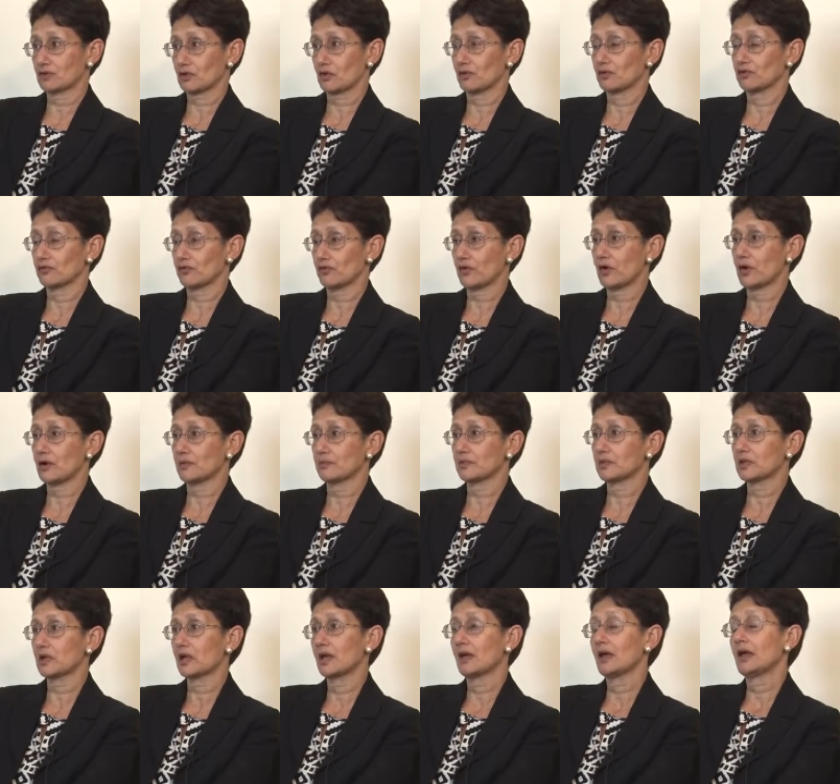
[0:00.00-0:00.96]

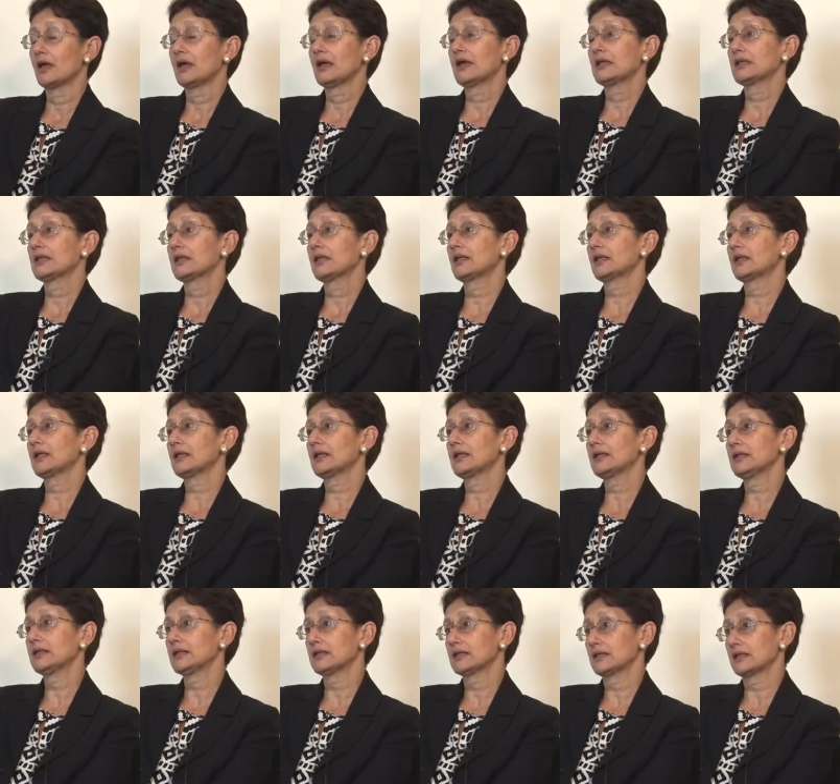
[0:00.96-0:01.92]
confirmed, then
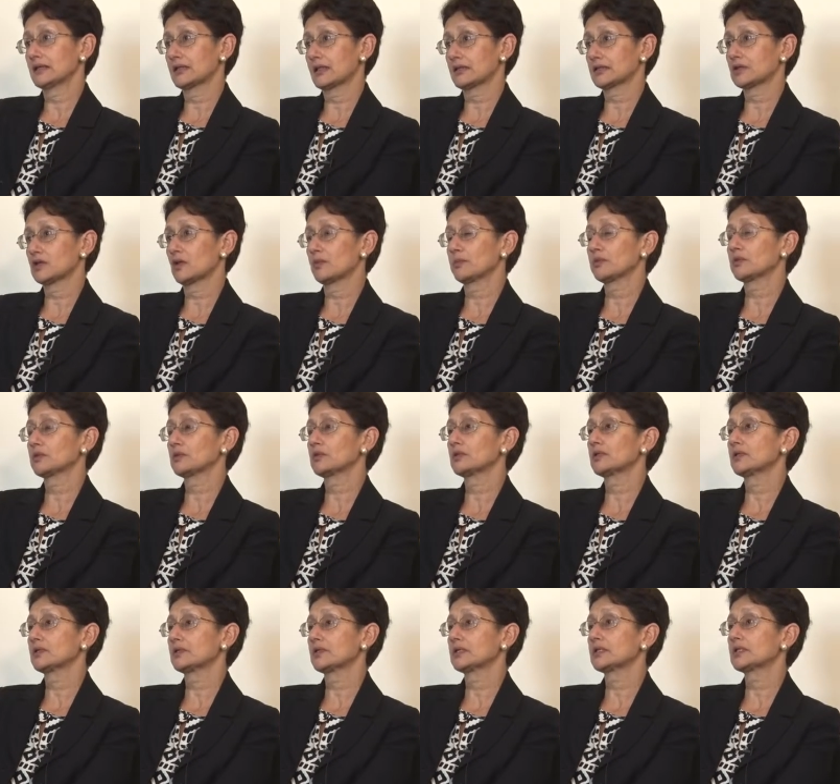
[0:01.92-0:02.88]
clearly there's an
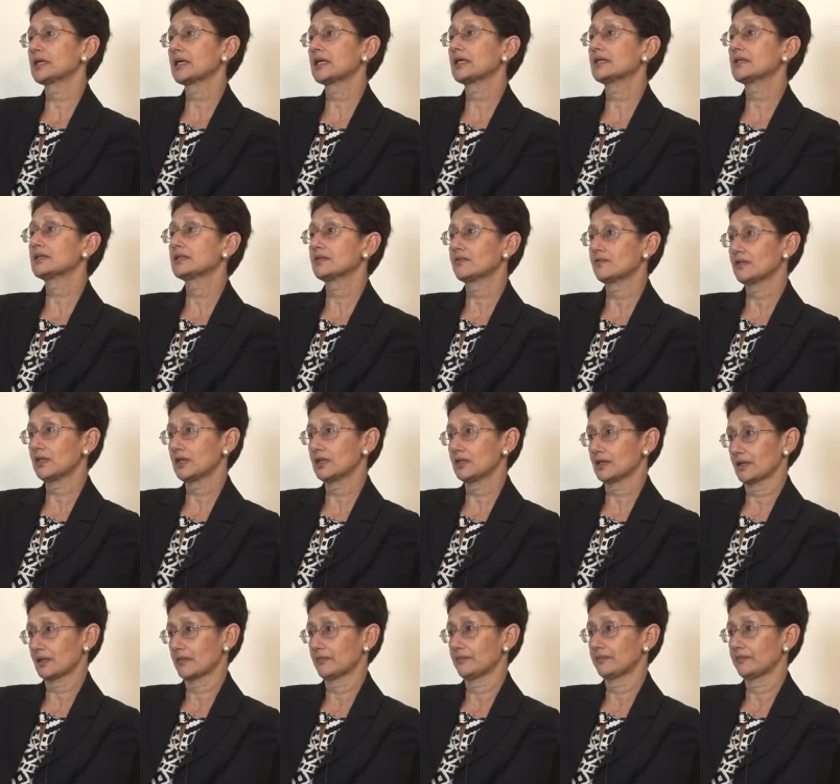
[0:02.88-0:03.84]
opportunity to intervene